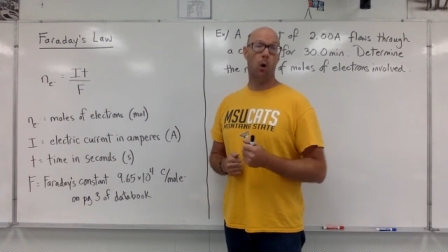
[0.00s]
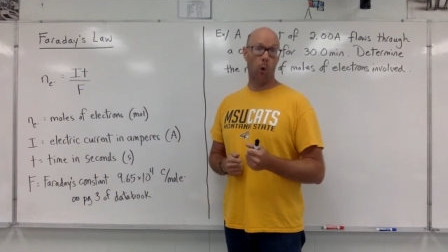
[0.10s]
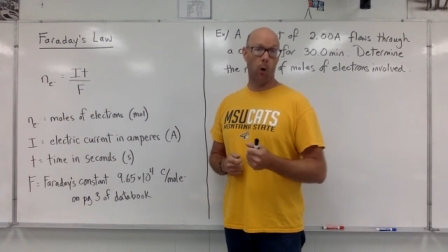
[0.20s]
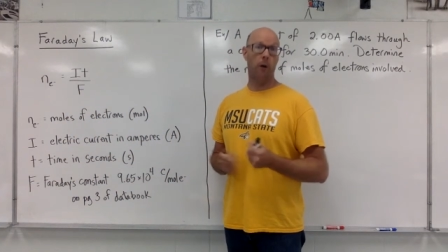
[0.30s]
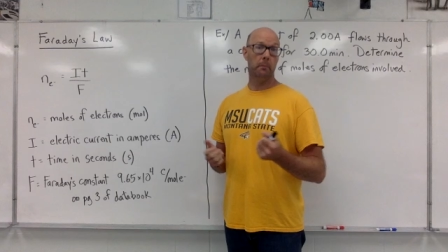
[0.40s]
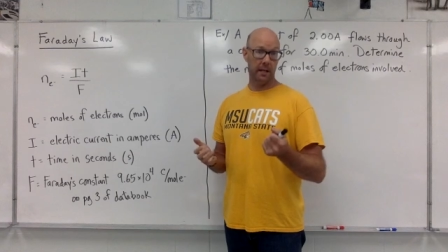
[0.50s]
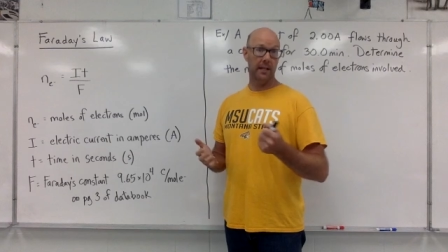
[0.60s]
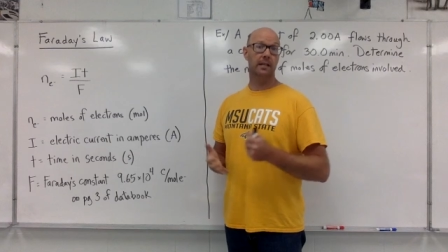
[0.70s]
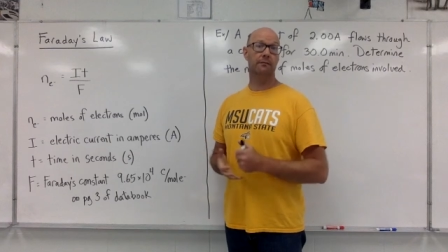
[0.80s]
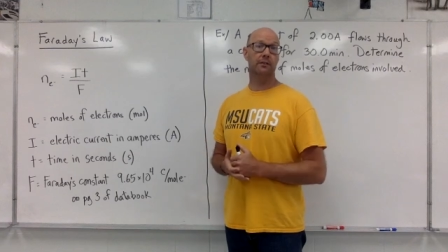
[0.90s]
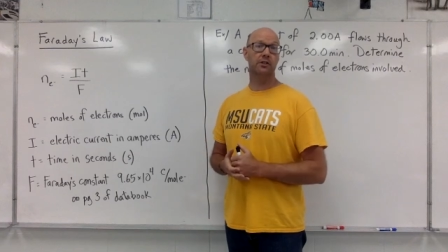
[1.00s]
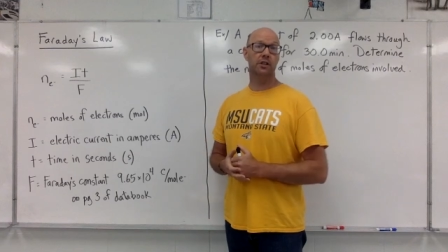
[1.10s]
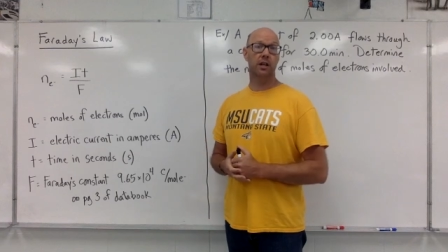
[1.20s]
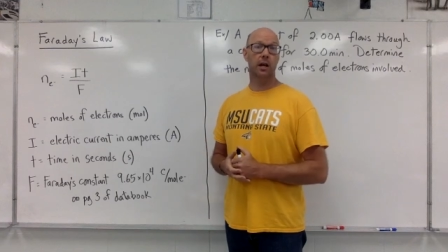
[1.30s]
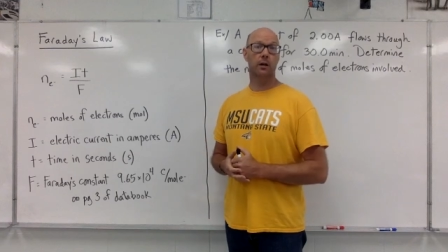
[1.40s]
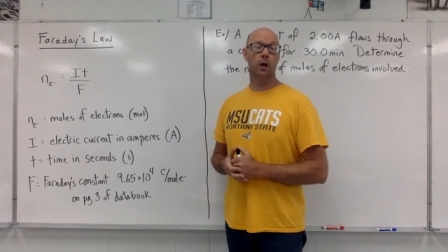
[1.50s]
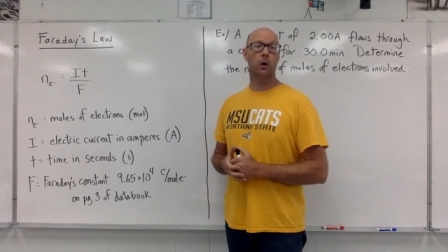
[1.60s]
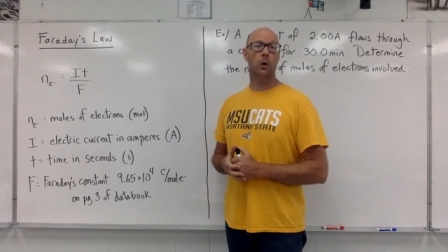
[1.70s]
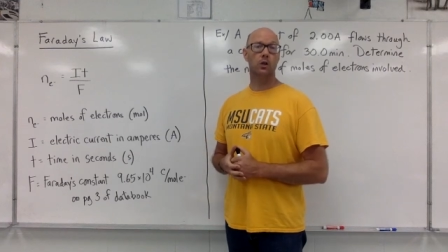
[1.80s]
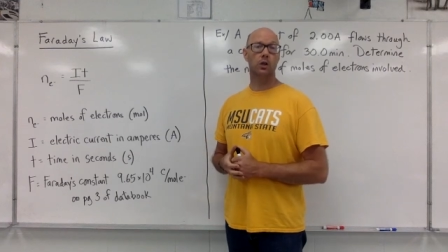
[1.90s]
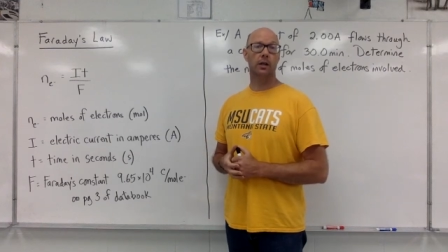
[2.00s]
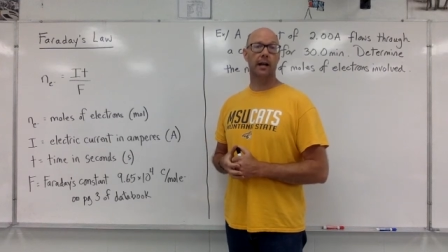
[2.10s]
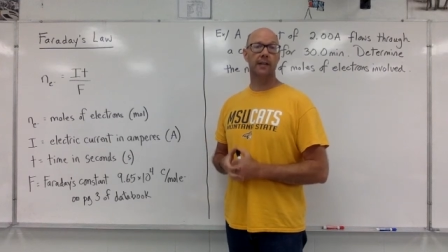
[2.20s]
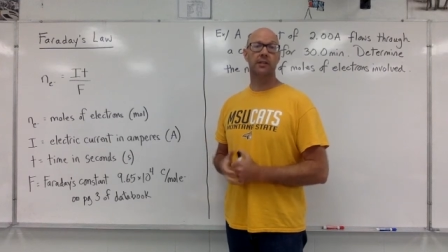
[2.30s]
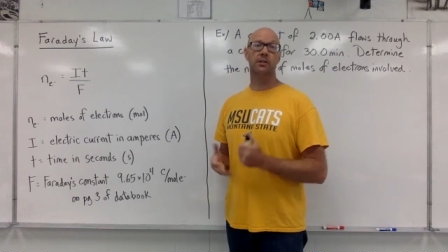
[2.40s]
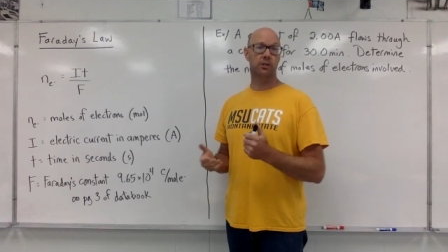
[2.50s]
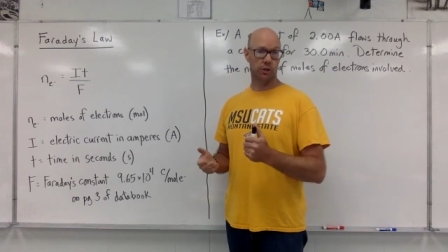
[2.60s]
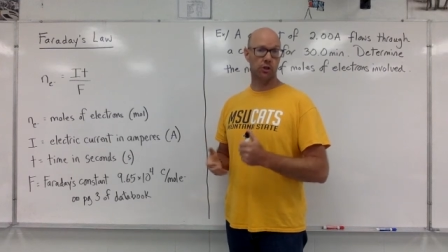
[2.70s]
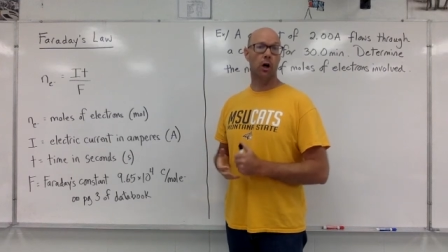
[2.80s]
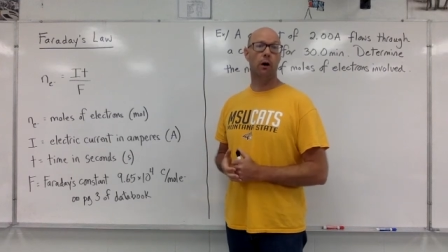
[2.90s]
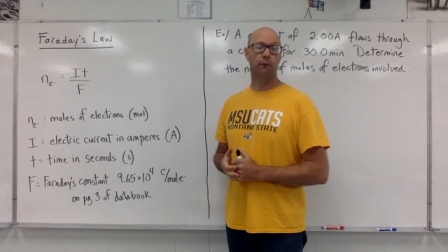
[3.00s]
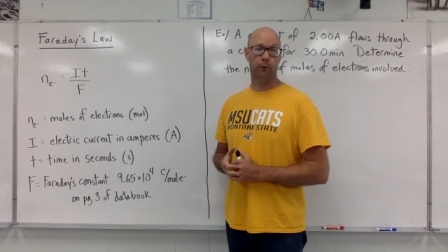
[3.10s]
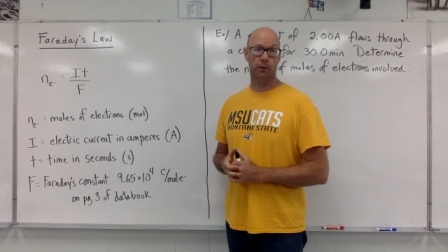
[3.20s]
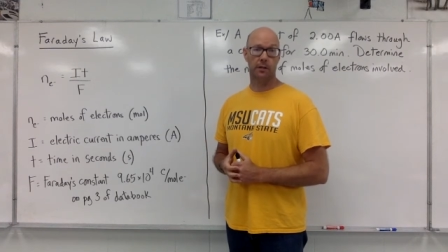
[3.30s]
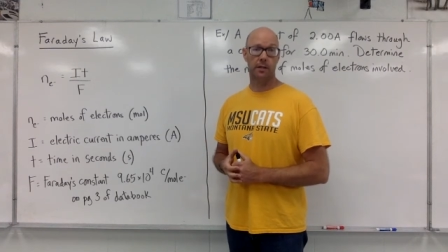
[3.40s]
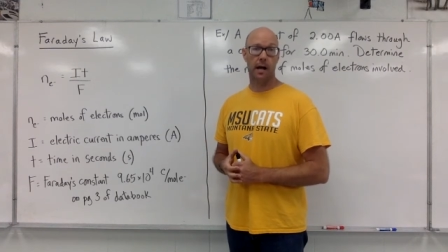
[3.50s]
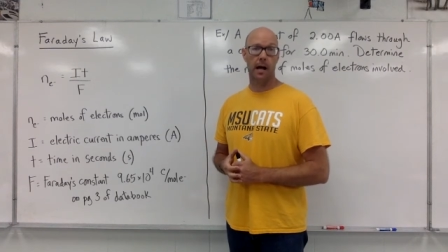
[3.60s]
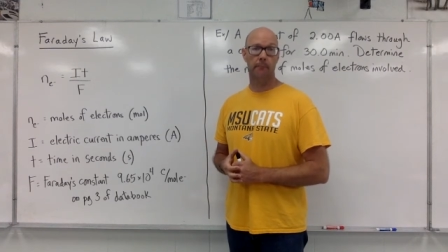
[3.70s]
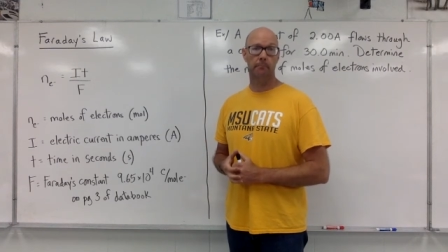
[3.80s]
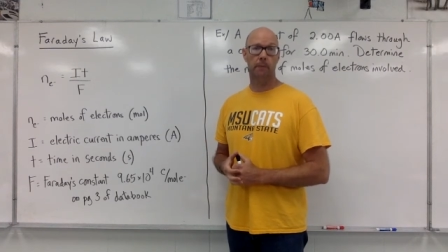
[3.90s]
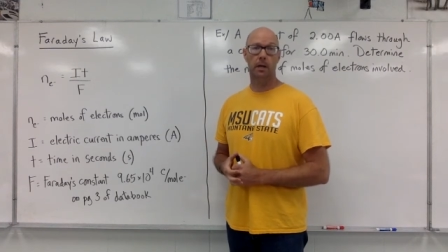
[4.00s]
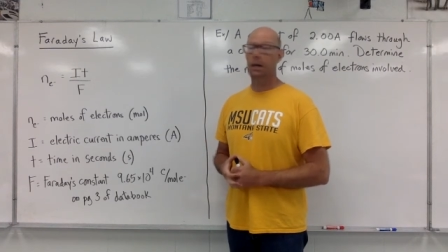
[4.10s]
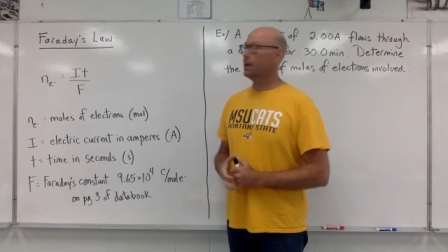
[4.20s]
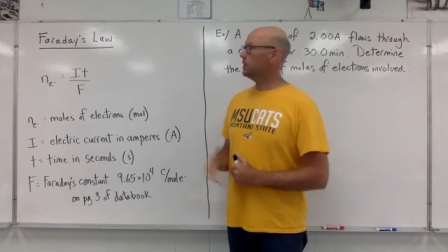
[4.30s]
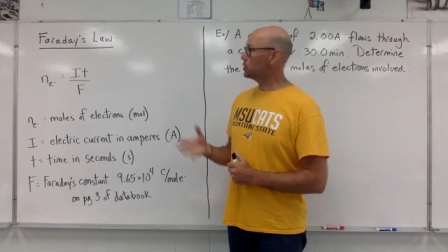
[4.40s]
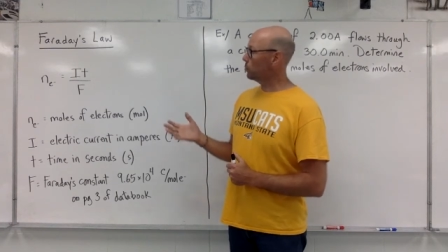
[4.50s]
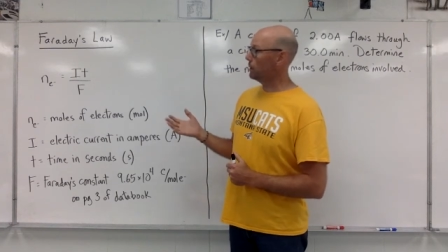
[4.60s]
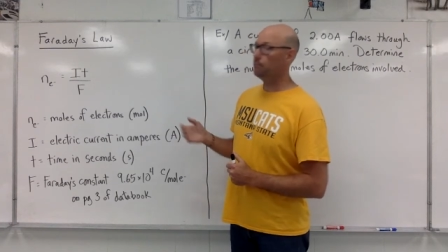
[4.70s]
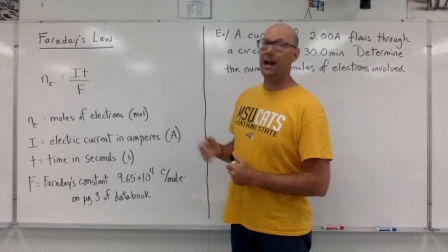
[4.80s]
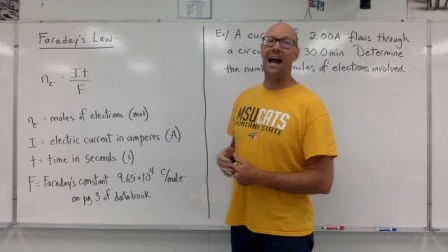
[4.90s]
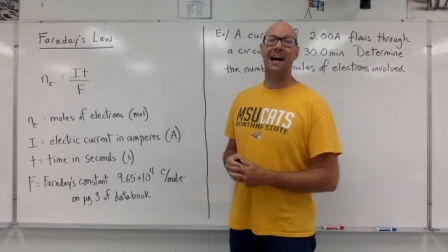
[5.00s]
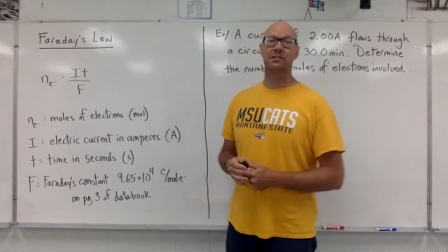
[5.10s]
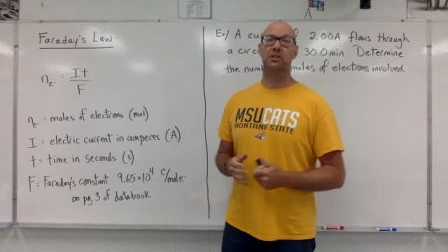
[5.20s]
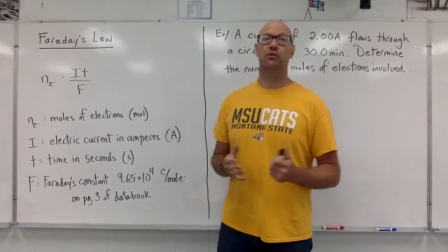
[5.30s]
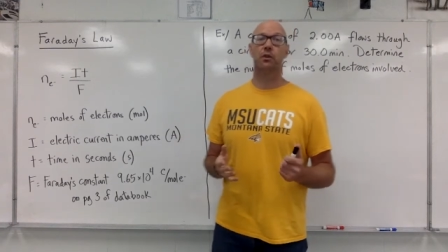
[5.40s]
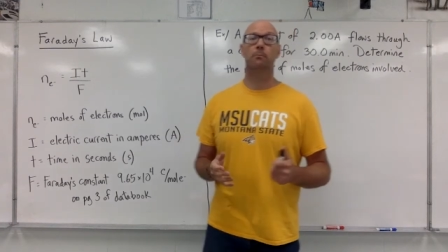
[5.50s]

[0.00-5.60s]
or in a different scenario, a question could ask us to solve for the time. This one asks us for the